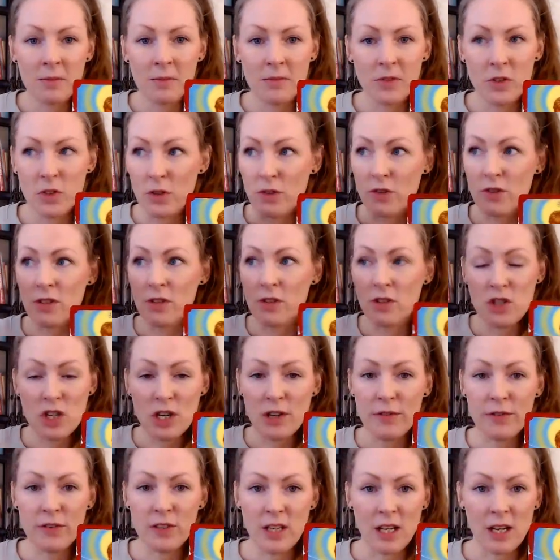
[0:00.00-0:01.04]
a
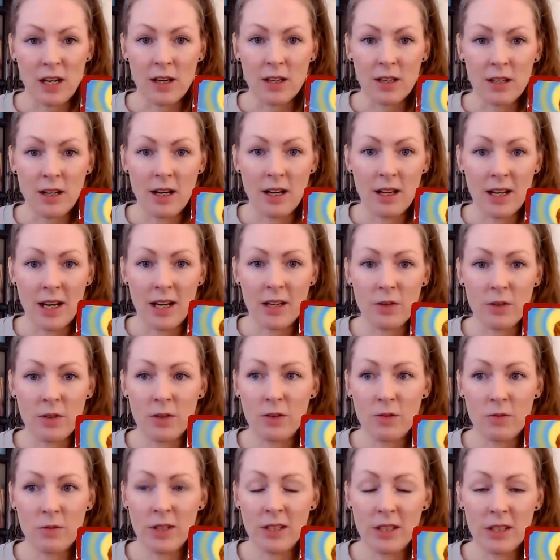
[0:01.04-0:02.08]
shift here, and I
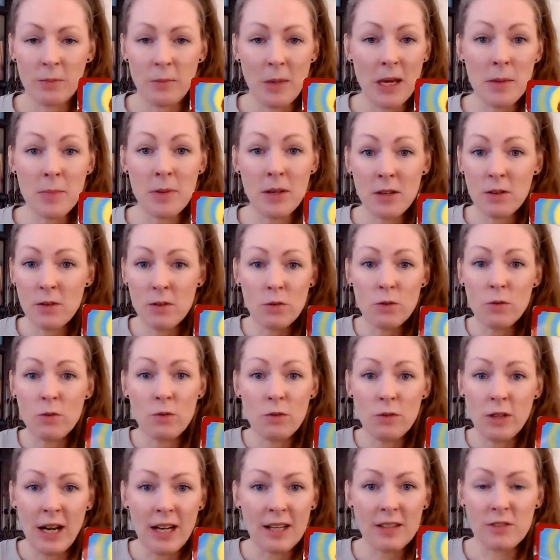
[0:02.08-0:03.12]
don't really, maybe you
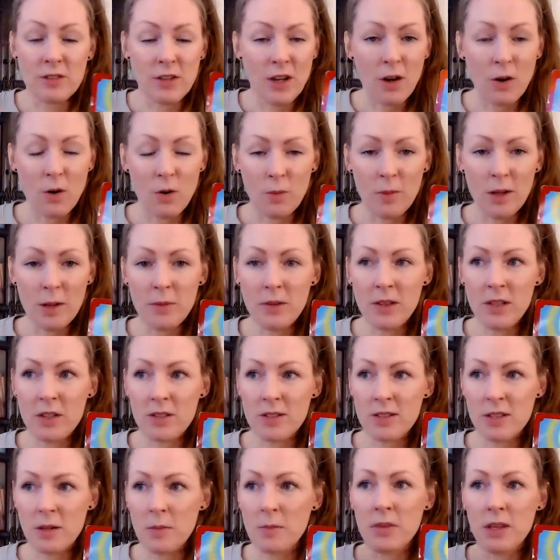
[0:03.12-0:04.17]
guys know, maybe
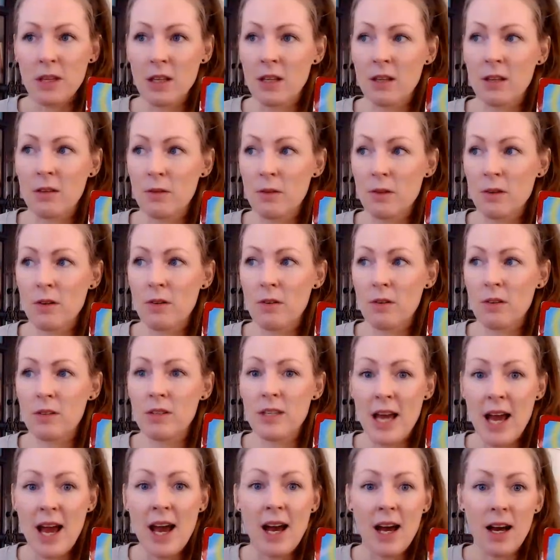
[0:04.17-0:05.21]
there's something.
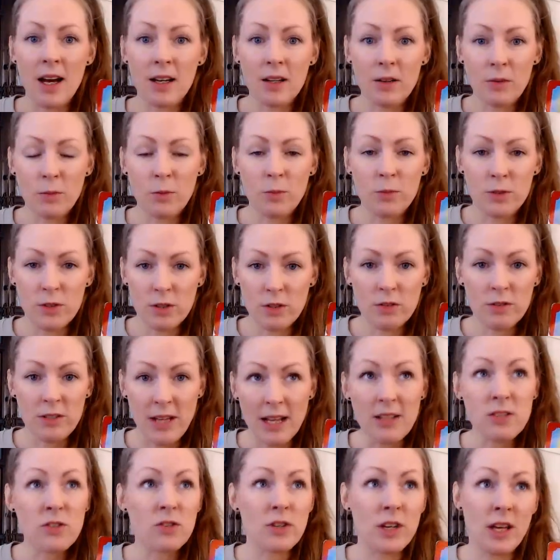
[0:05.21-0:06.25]
Yeah,
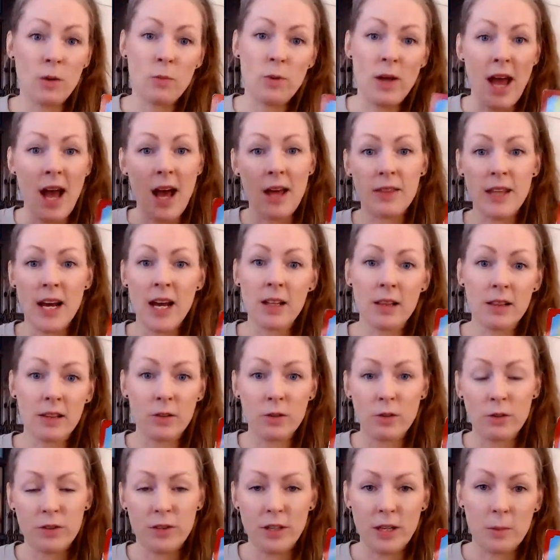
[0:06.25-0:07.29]
yesterday we had that
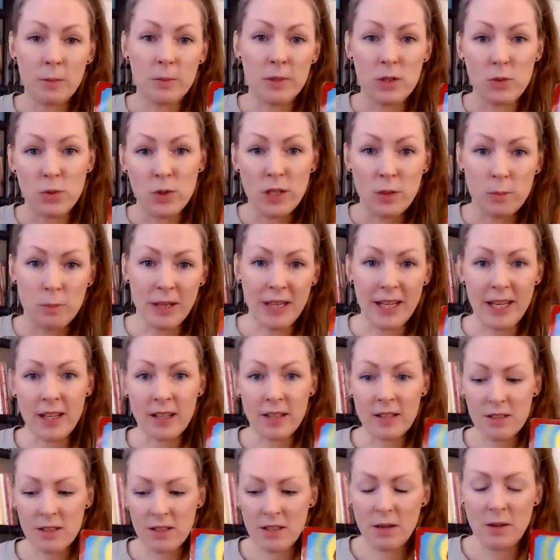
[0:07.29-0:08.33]
little thing between
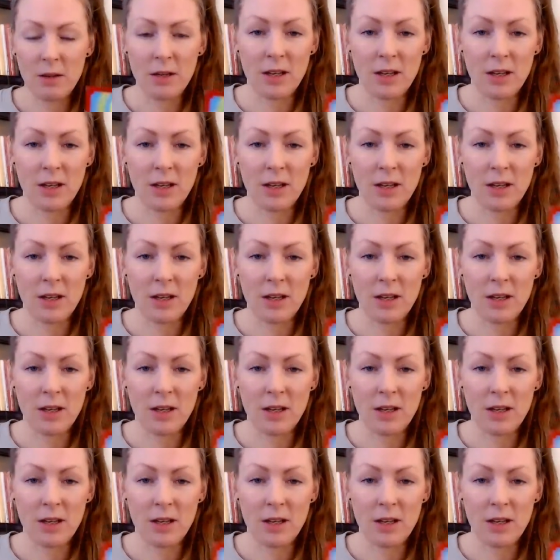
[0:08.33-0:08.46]
planets,